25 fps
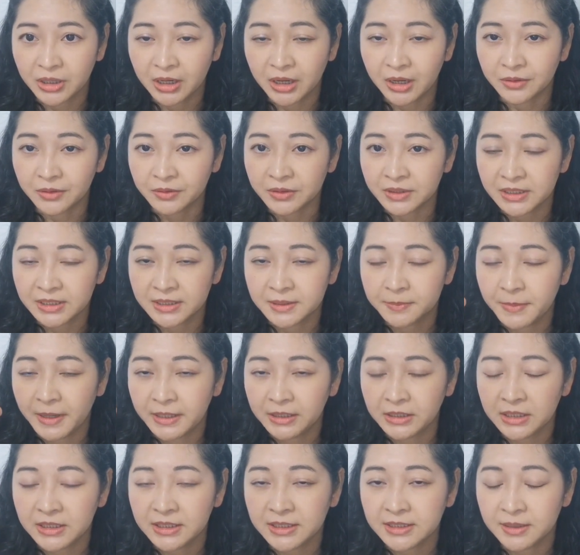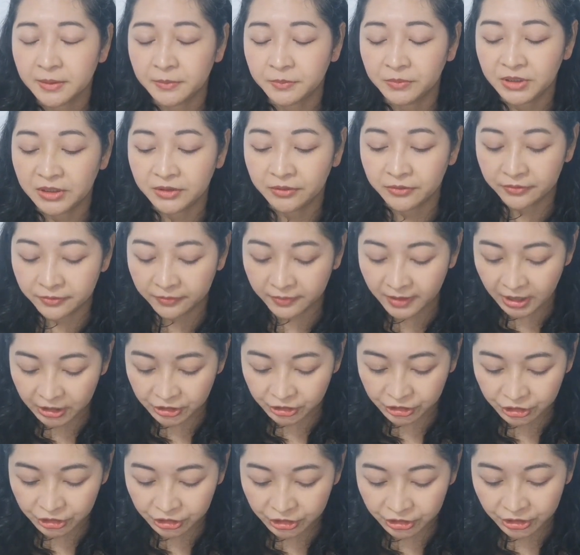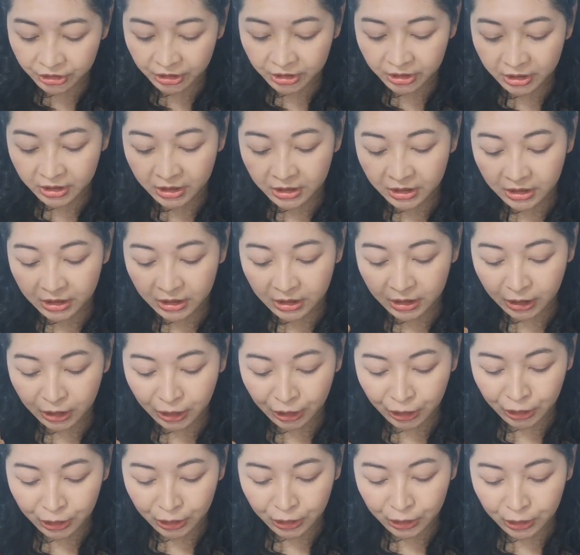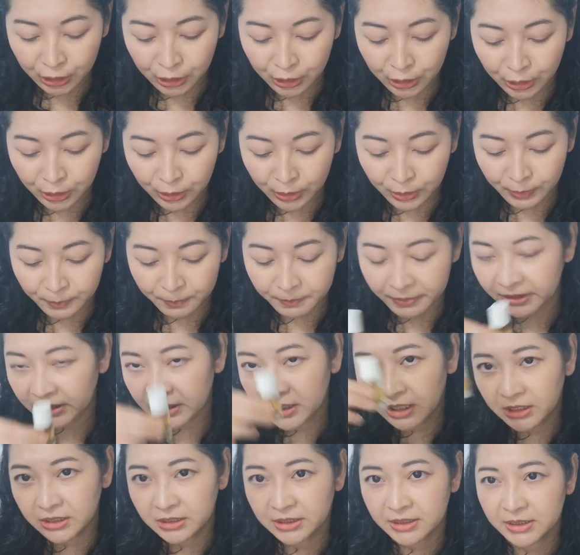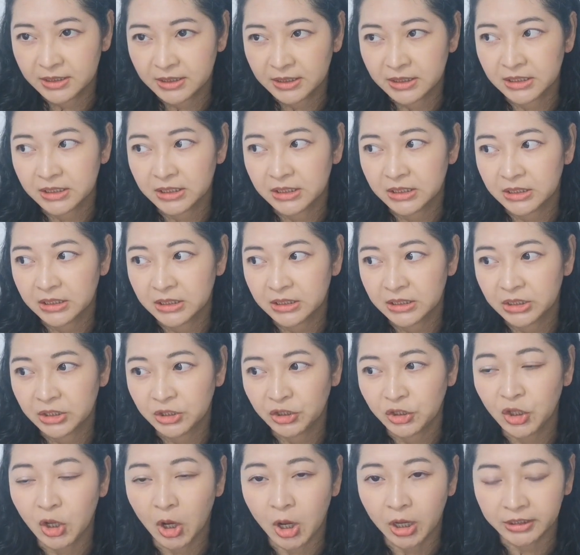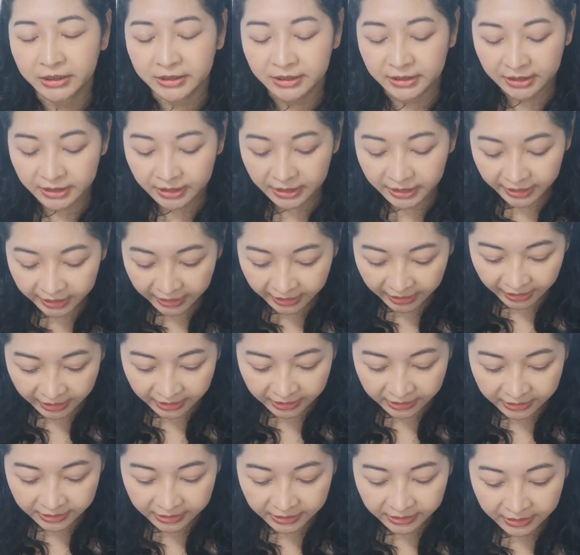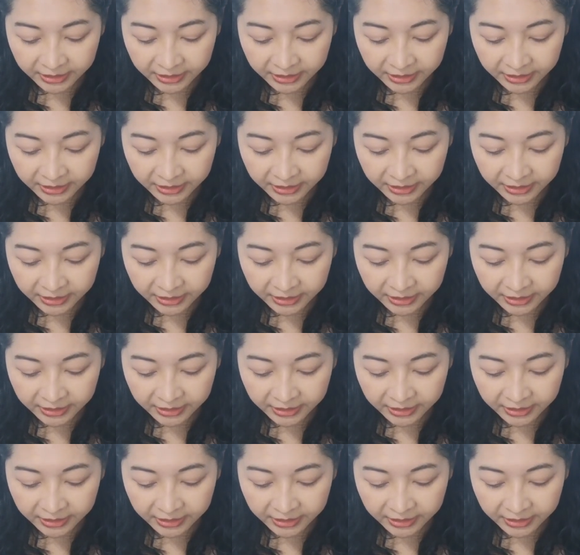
I was expecting something fresh, but that's not it.